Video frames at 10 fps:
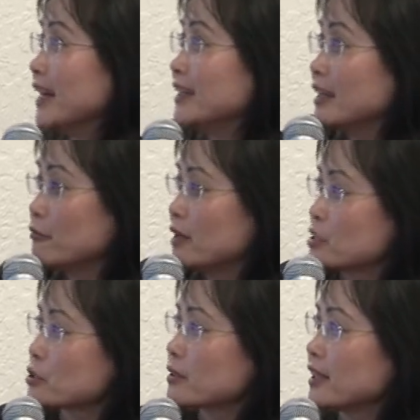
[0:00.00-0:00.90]
And then
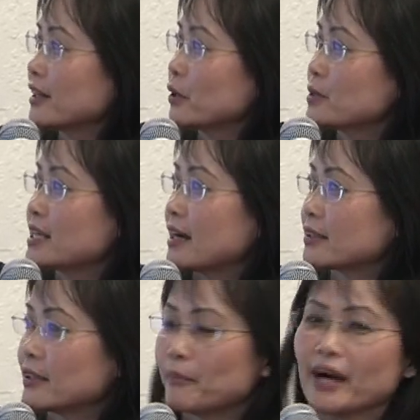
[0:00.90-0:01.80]
eventually it goes down
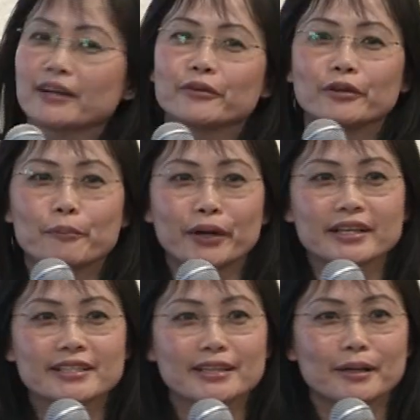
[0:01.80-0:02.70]
to the bottom to the
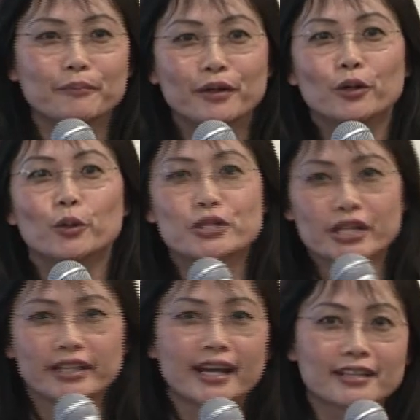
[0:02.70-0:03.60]
brainstem, which
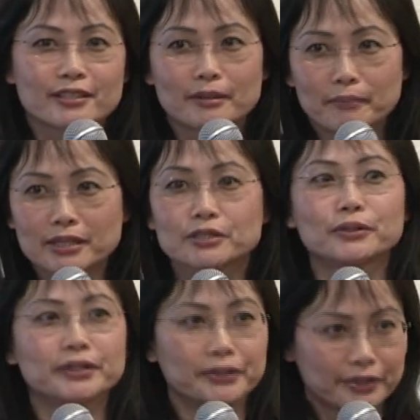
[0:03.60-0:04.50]
connects to the
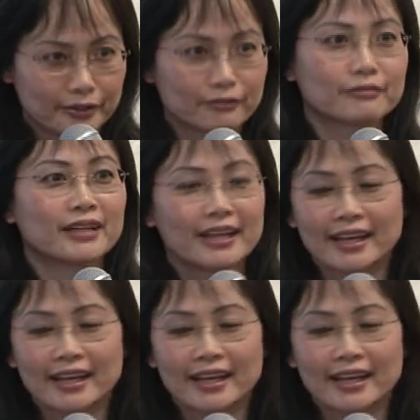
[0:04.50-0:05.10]
muscle and the nerve.